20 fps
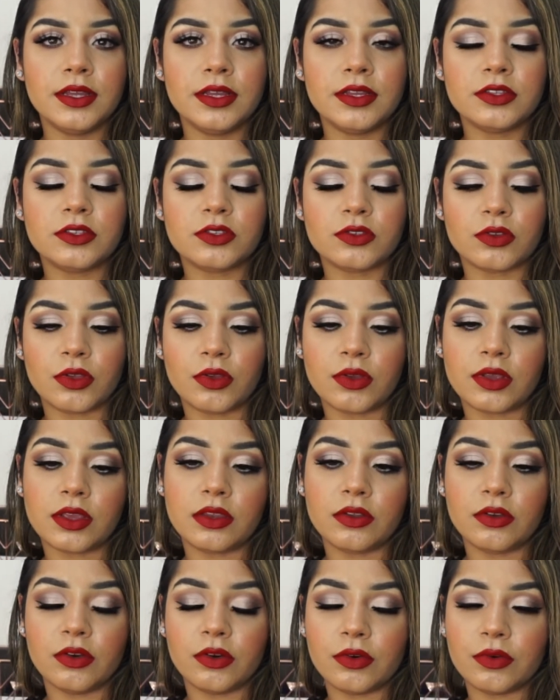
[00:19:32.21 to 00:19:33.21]
so you can
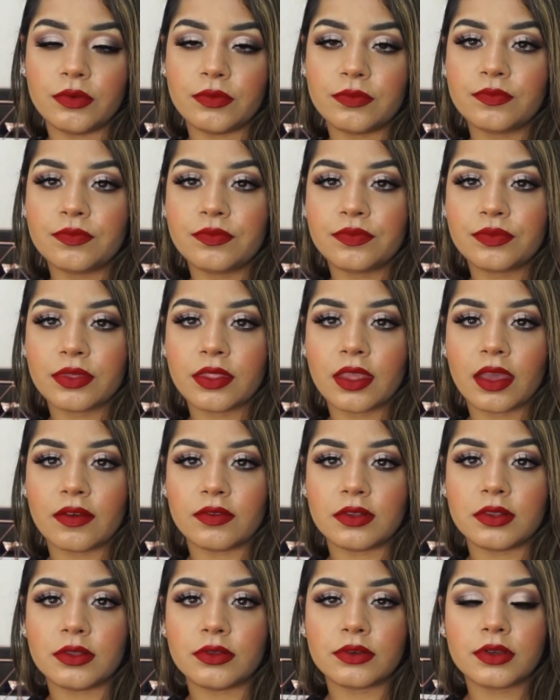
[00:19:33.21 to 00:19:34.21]
go have
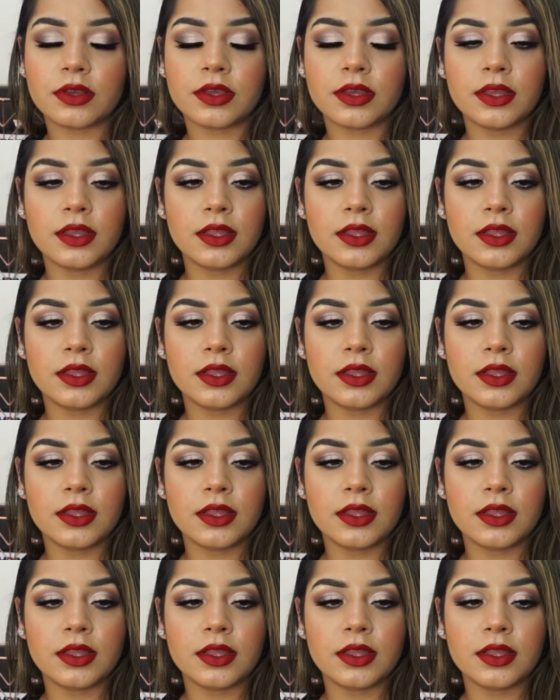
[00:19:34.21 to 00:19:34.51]
a look.